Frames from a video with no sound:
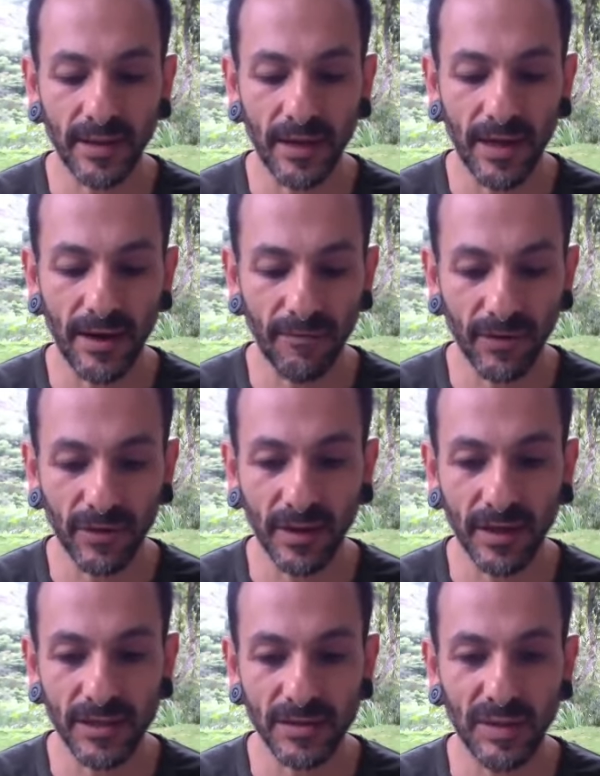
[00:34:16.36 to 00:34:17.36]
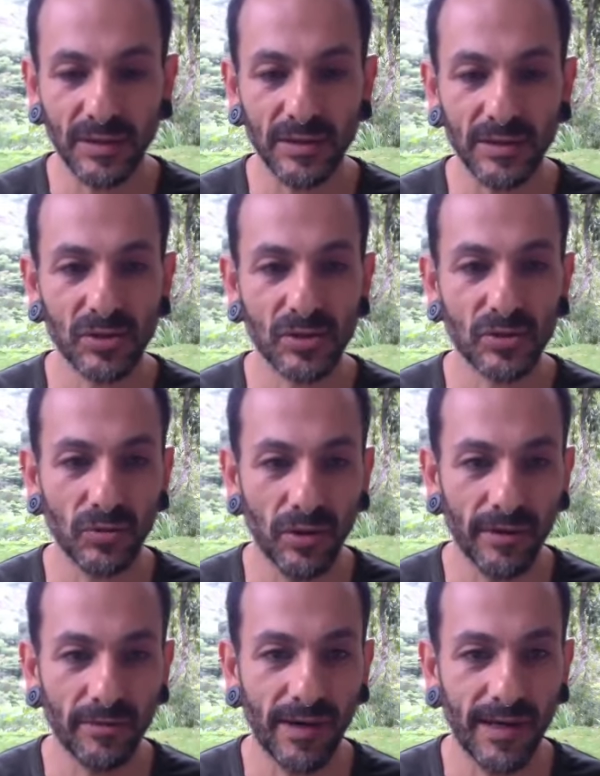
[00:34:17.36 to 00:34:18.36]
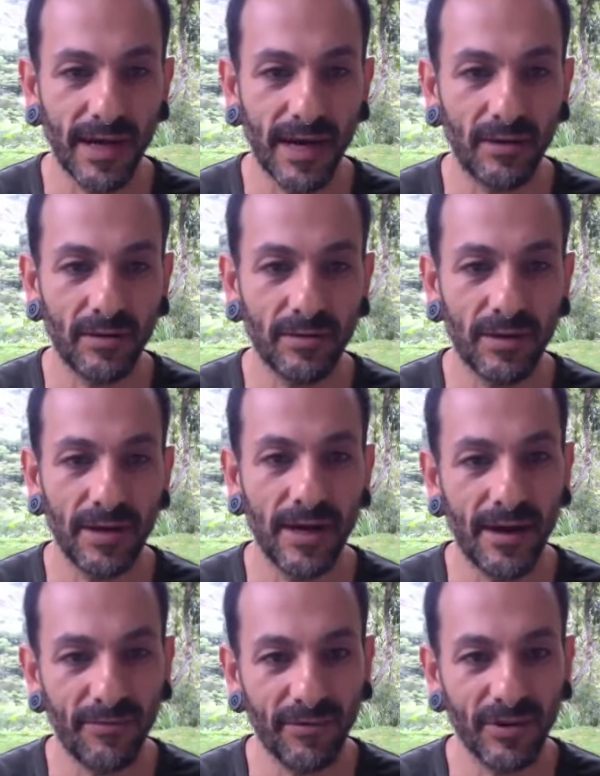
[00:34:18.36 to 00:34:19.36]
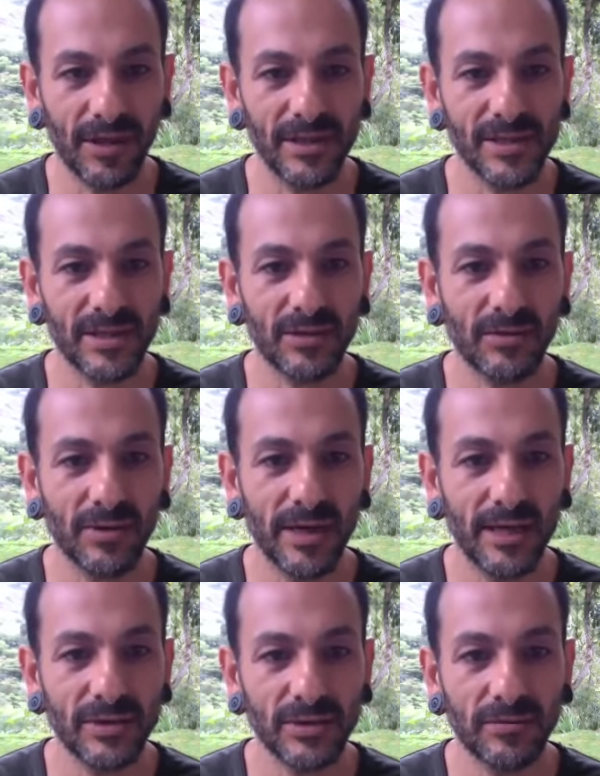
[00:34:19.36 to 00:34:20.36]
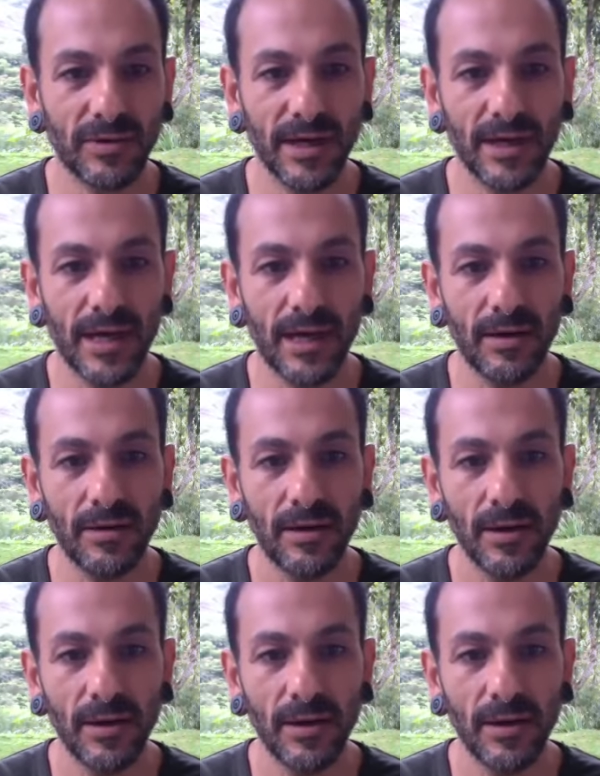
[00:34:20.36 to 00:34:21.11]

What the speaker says: everything is being destroyed right now and everything is in creation right now.